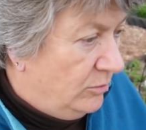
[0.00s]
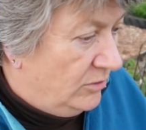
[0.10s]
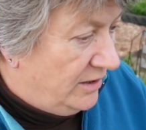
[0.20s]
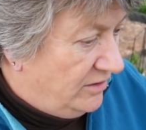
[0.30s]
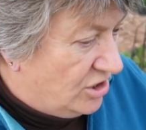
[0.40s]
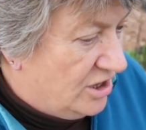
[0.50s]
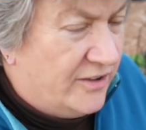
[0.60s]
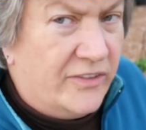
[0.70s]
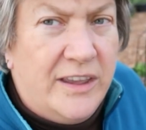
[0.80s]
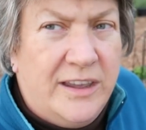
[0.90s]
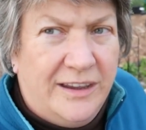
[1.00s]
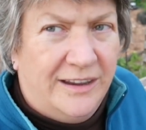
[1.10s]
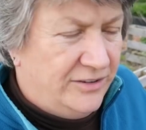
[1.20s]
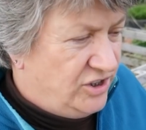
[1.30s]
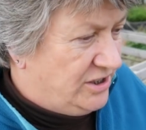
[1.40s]
we're out in the garden,
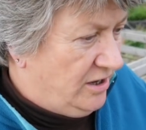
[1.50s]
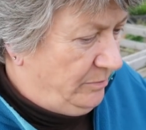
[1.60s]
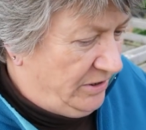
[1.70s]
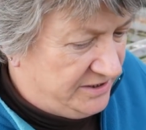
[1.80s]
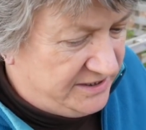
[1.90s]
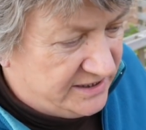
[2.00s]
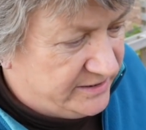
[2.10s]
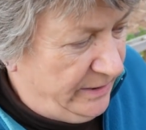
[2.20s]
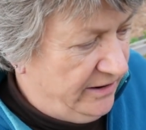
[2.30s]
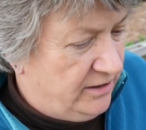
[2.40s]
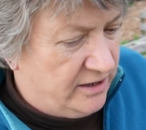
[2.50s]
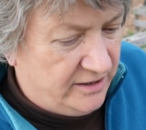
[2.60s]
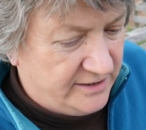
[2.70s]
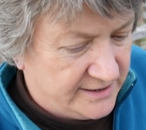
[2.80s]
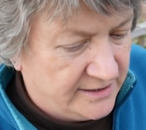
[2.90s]
just going past the
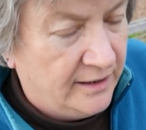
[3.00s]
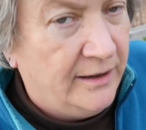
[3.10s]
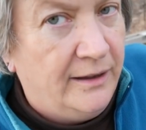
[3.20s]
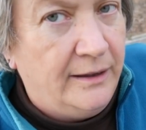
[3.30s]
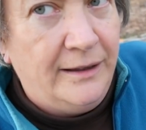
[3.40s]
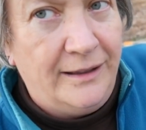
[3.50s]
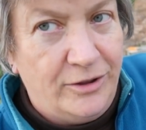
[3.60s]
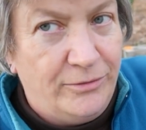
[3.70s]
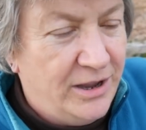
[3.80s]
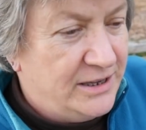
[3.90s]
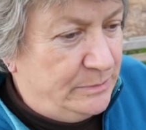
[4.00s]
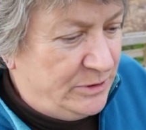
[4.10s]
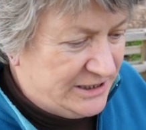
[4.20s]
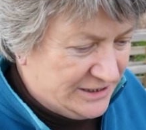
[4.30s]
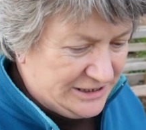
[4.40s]
asparagus, and the
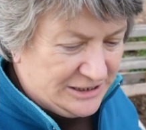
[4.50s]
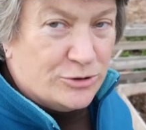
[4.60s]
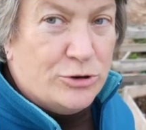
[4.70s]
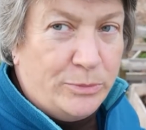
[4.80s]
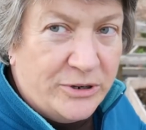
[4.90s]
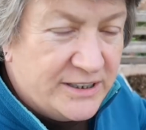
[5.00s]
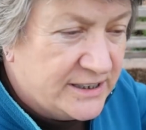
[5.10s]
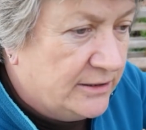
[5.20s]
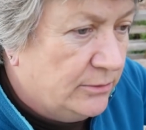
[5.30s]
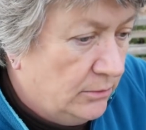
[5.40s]
raspberries, and the strawberries,